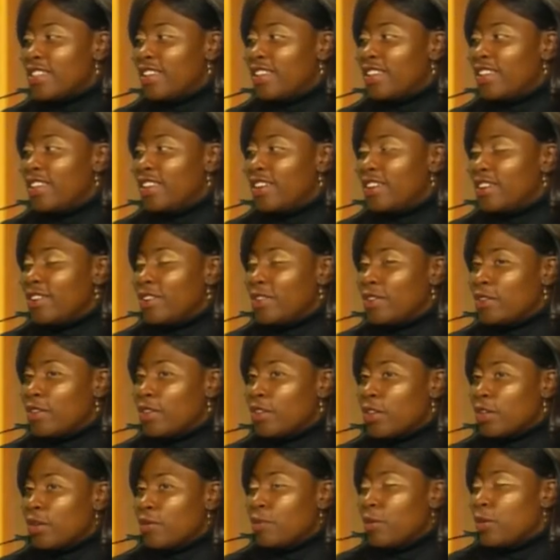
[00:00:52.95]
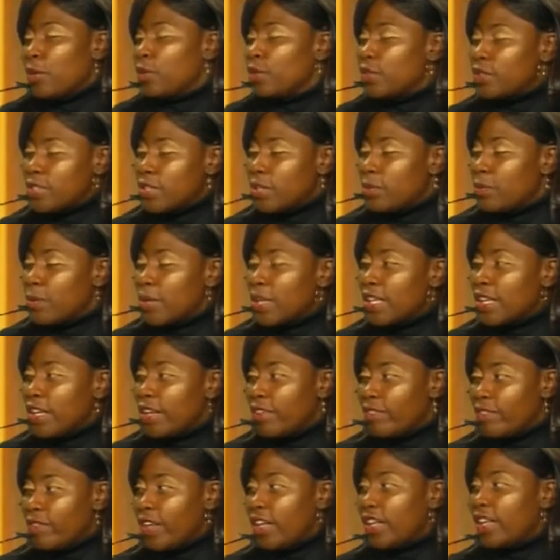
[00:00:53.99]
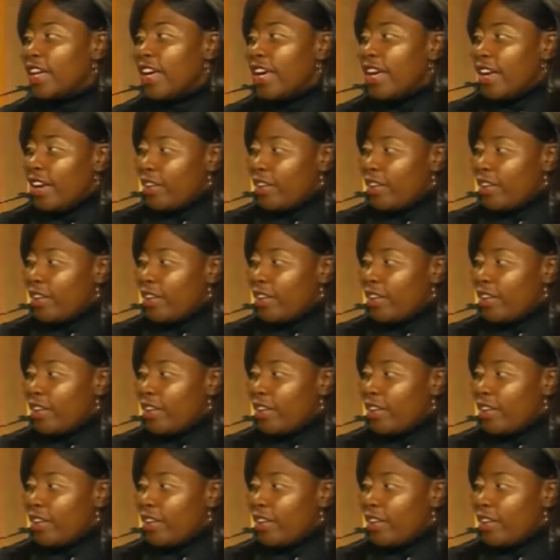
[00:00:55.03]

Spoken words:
in the community we live in,